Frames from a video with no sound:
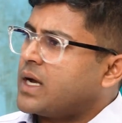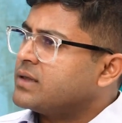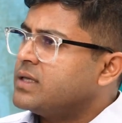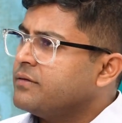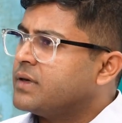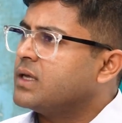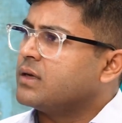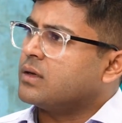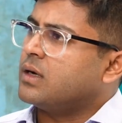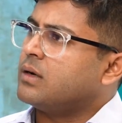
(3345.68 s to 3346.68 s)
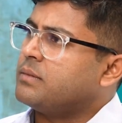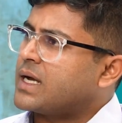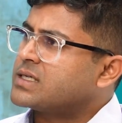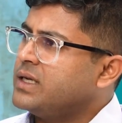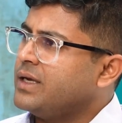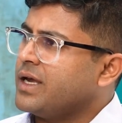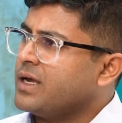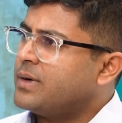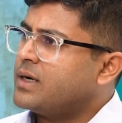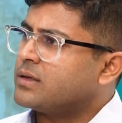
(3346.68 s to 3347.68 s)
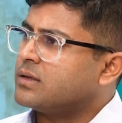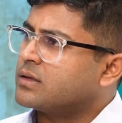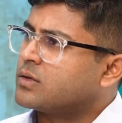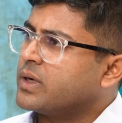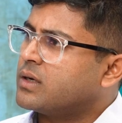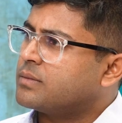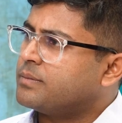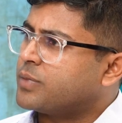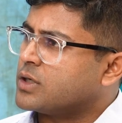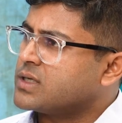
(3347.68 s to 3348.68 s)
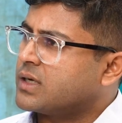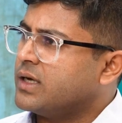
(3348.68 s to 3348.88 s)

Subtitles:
I think we can actually aim at a quick project,